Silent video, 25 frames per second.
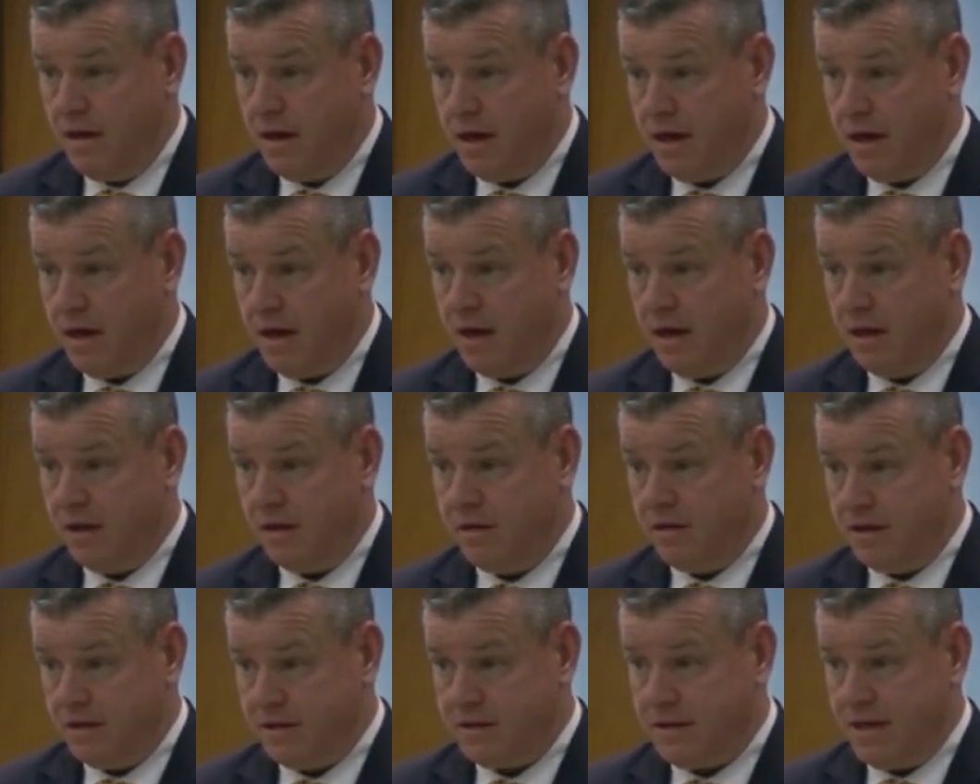
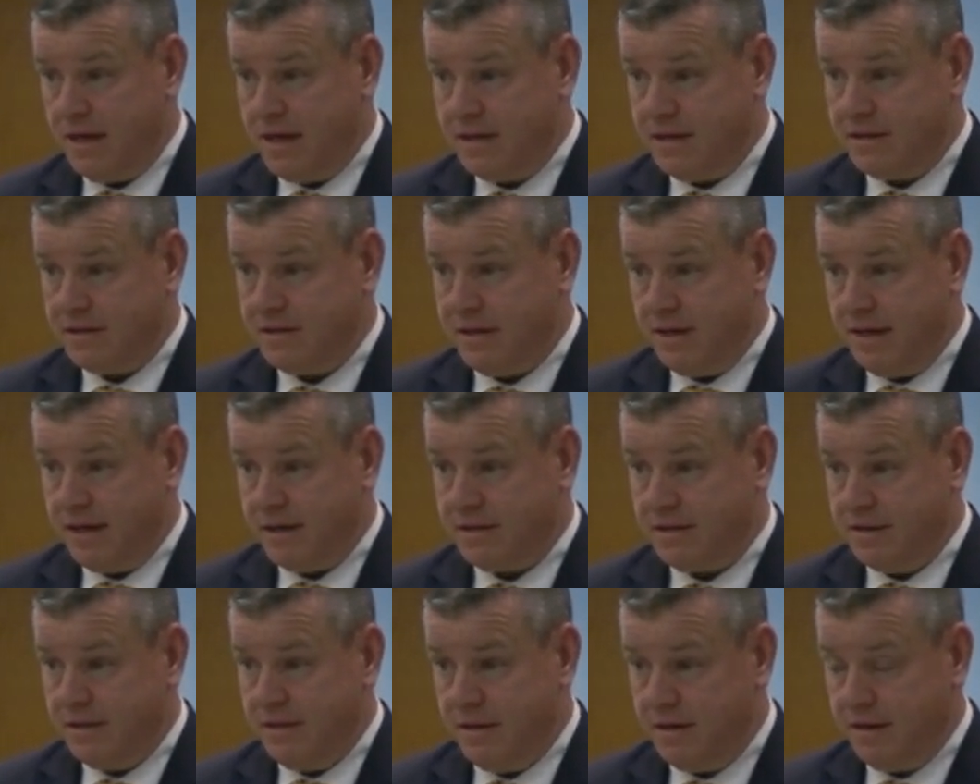this
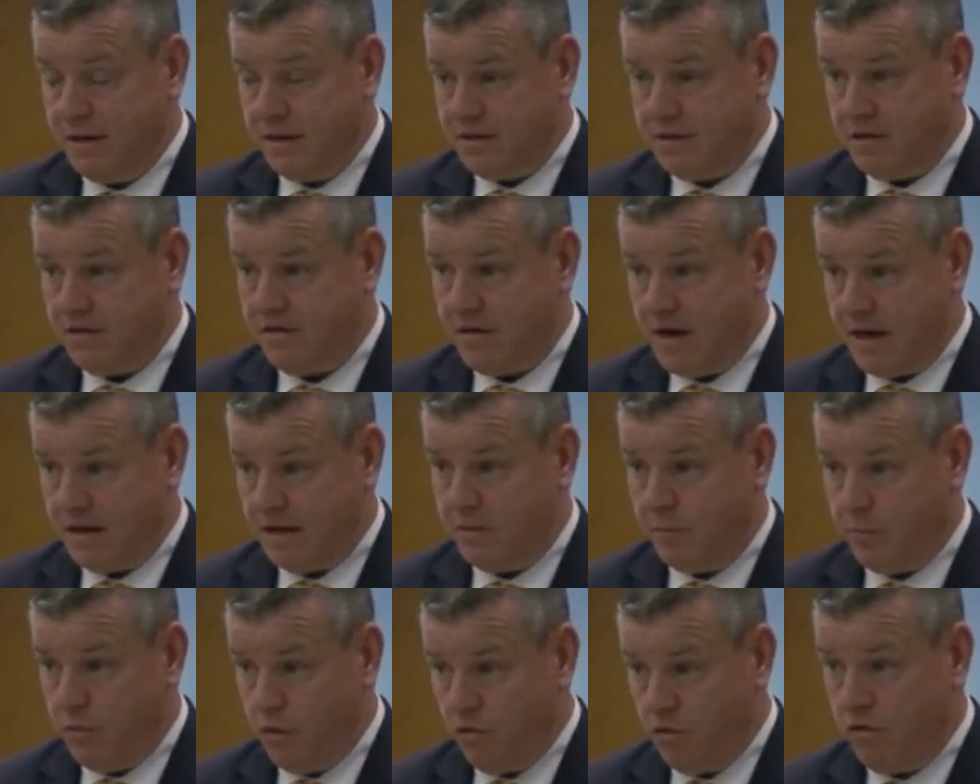legislation is a threat
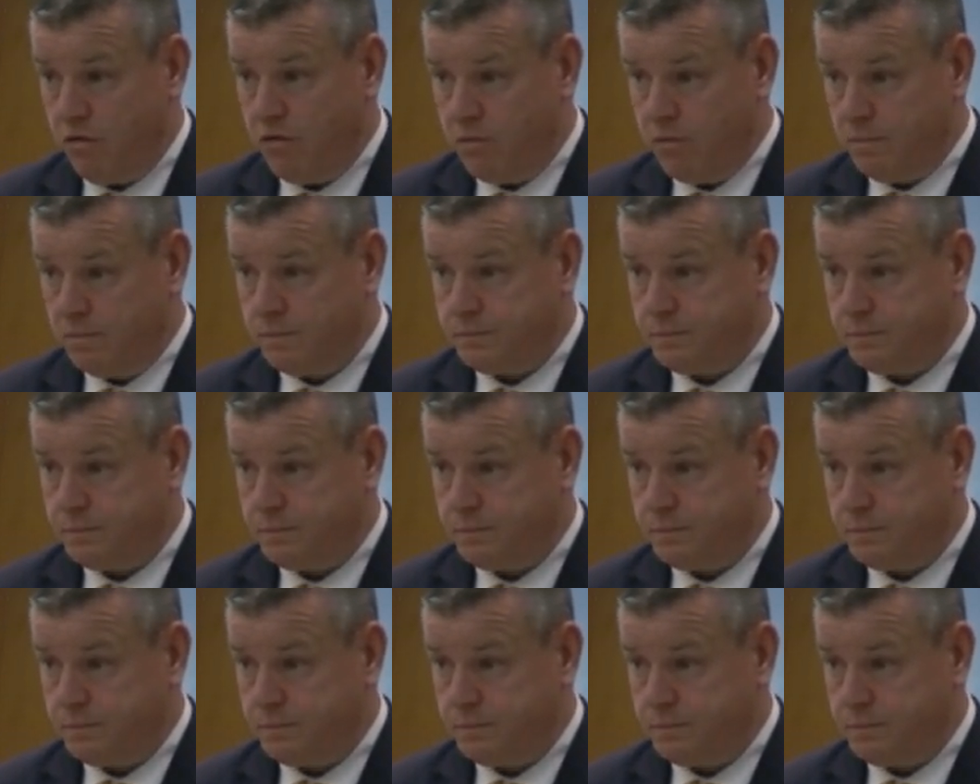to both.